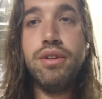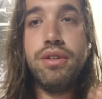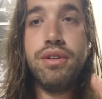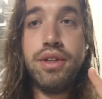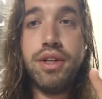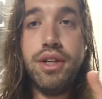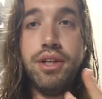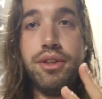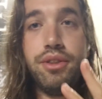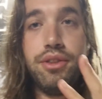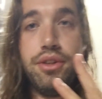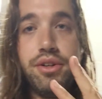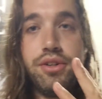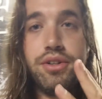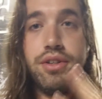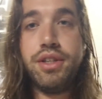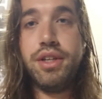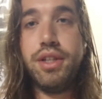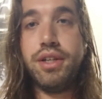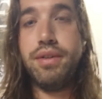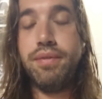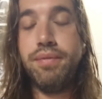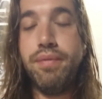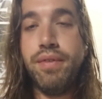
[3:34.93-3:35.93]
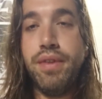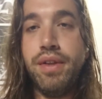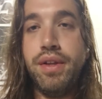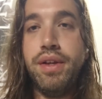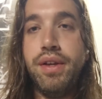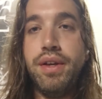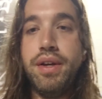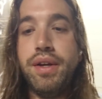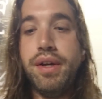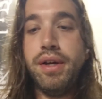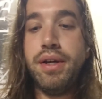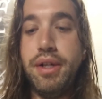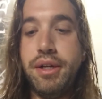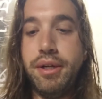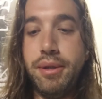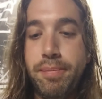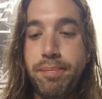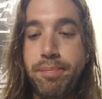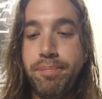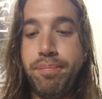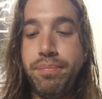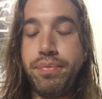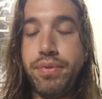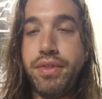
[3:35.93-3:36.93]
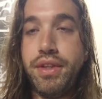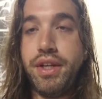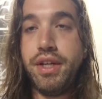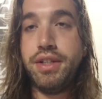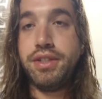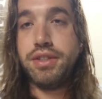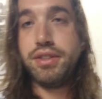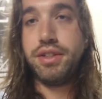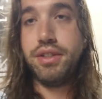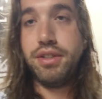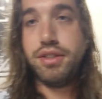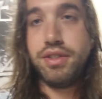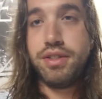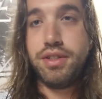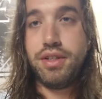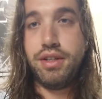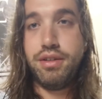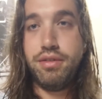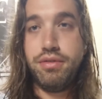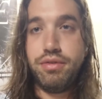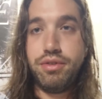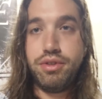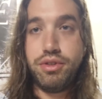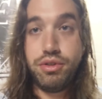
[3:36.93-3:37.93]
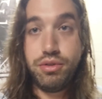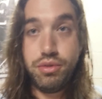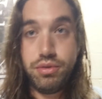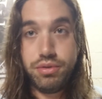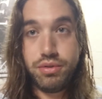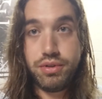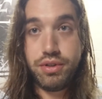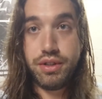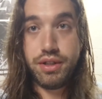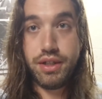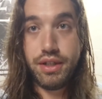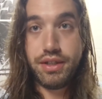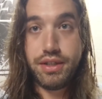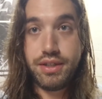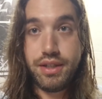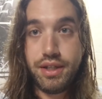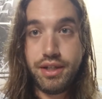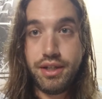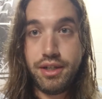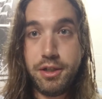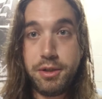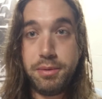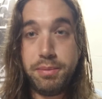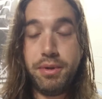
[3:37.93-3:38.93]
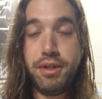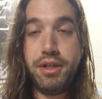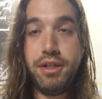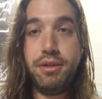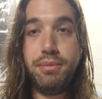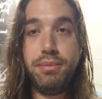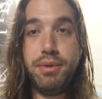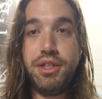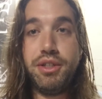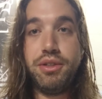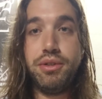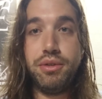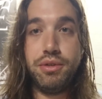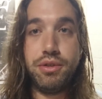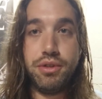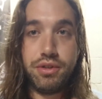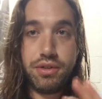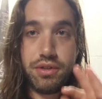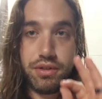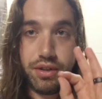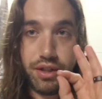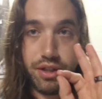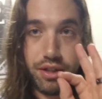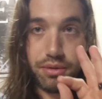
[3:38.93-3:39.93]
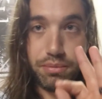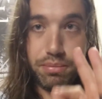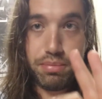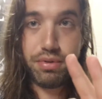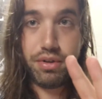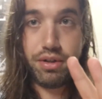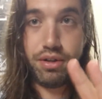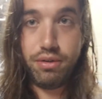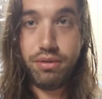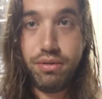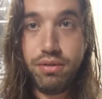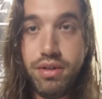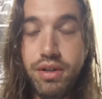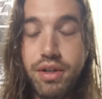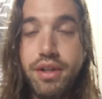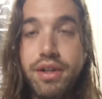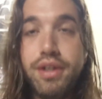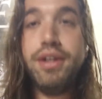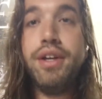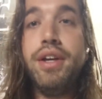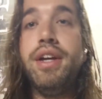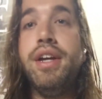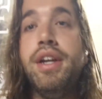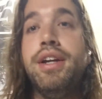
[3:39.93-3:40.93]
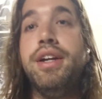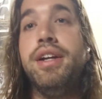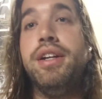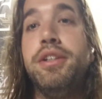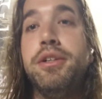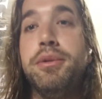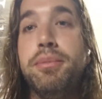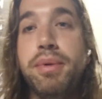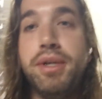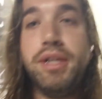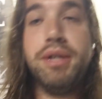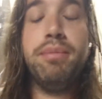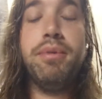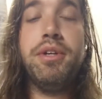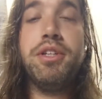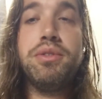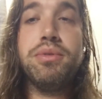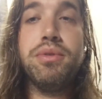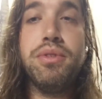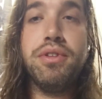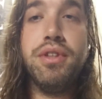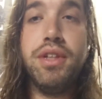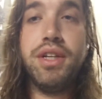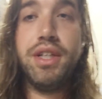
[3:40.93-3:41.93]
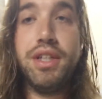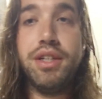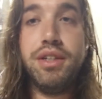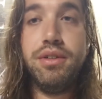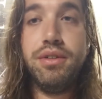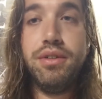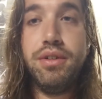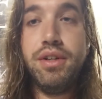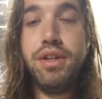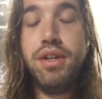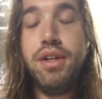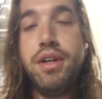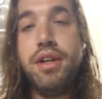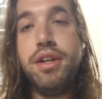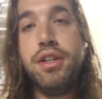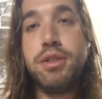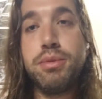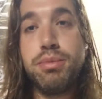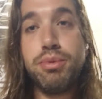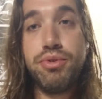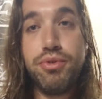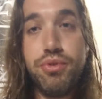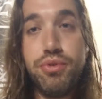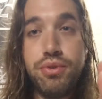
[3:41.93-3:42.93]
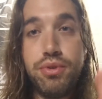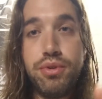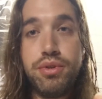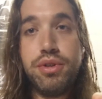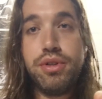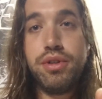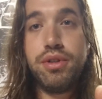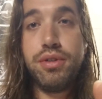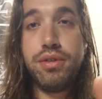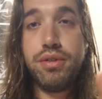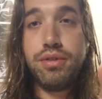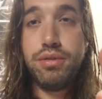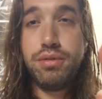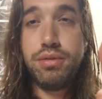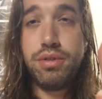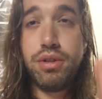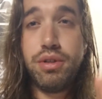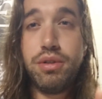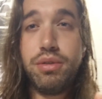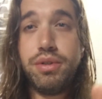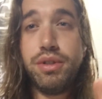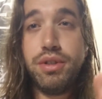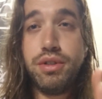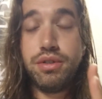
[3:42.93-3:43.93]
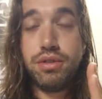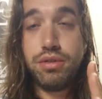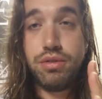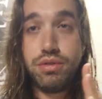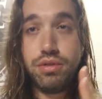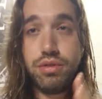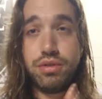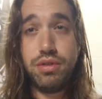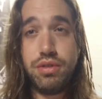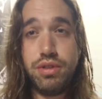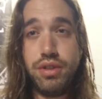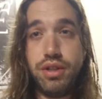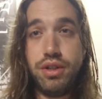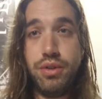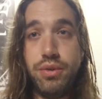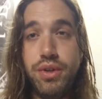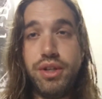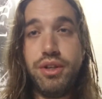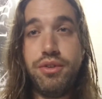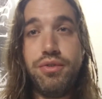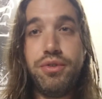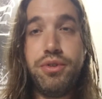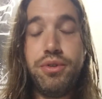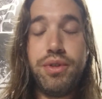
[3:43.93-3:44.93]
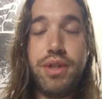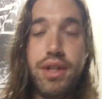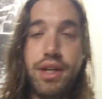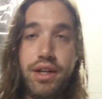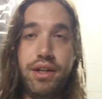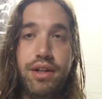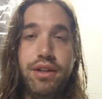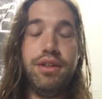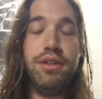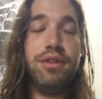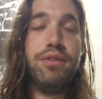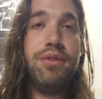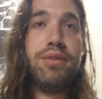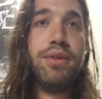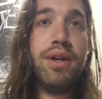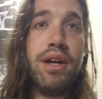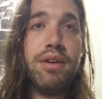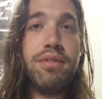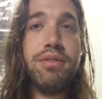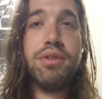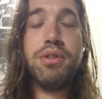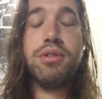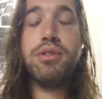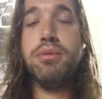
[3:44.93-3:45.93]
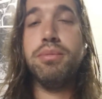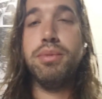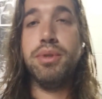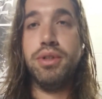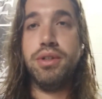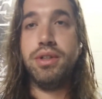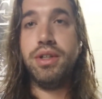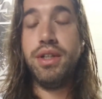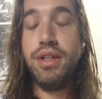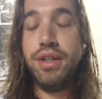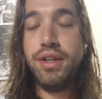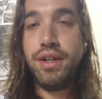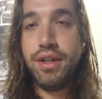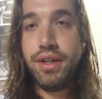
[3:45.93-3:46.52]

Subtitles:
Okay, third thing that is going to save you a lot of time and make you look like a pro, and your bandmates will thank you, is before you go into studio, if you can, if you have this ability,